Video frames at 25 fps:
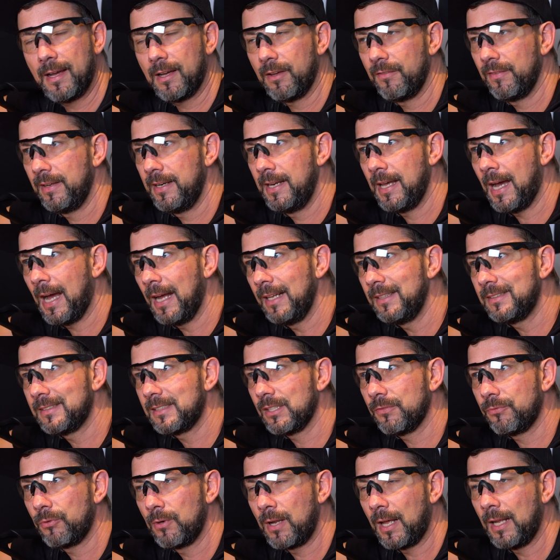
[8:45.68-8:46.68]
Choose air
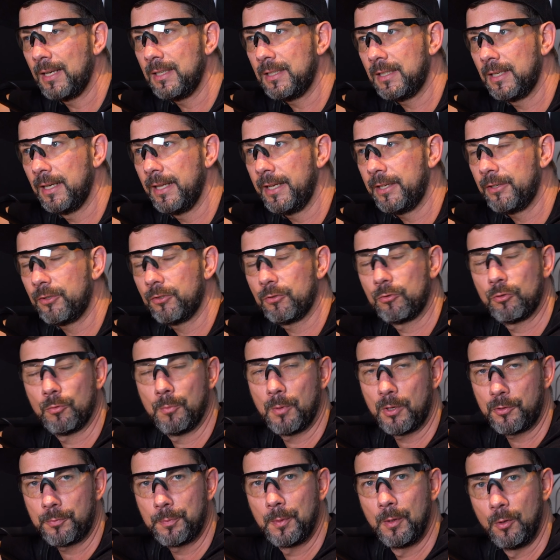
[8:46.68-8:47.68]
pistols, for
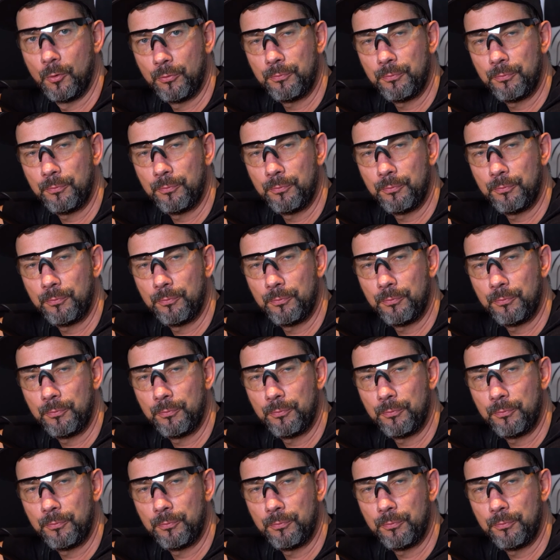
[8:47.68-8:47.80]
example,